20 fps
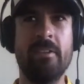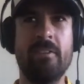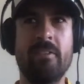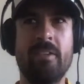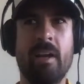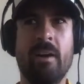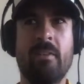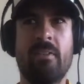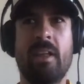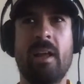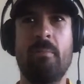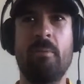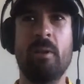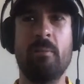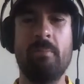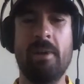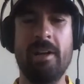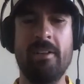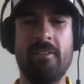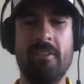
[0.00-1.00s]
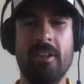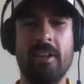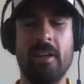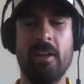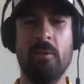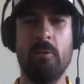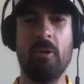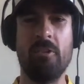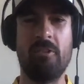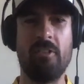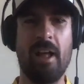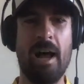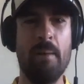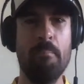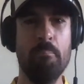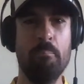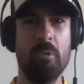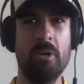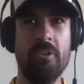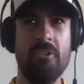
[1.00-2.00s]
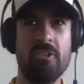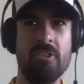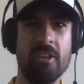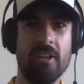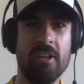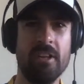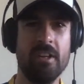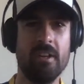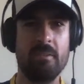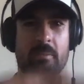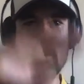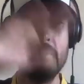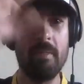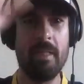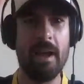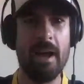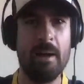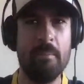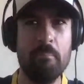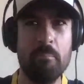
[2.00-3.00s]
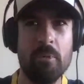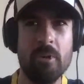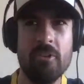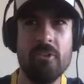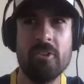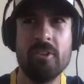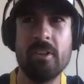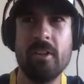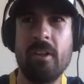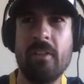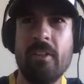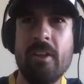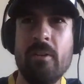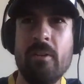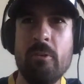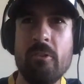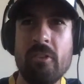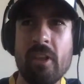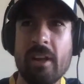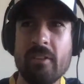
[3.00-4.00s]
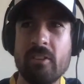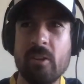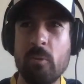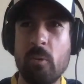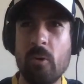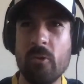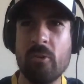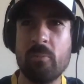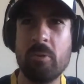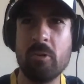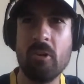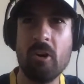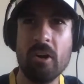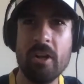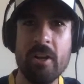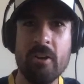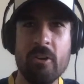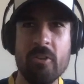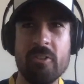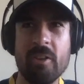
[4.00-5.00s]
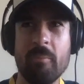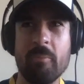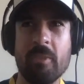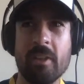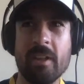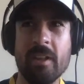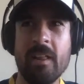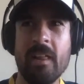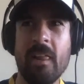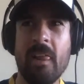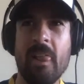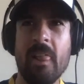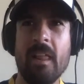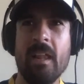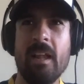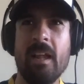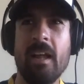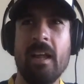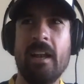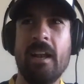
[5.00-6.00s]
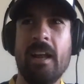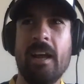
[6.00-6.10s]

Stay with a couple of mates. Was the Hump Bridge Remember the hump bridge? I think it was like towards Paronga or something. Yeah, yeah.